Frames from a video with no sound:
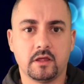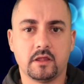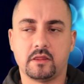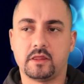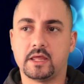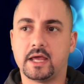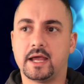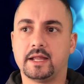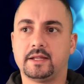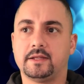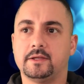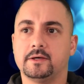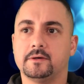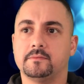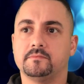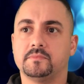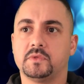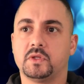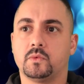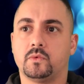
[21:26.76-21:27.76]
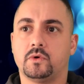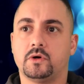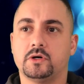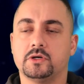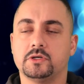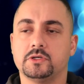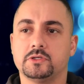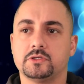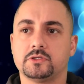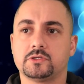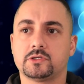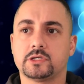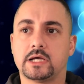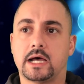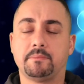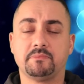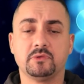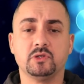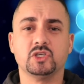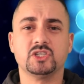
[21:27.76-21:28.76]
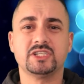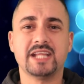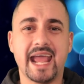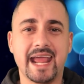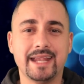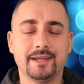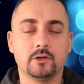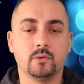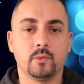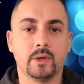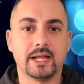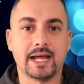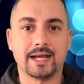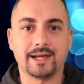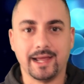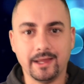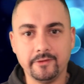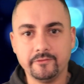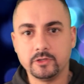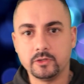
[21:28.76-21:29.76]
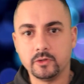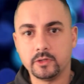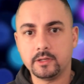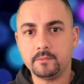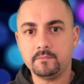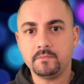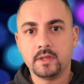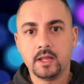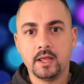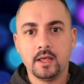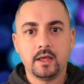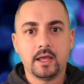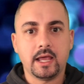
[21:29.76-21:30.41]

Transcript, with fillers: that um, was up to standard when I gave it to them,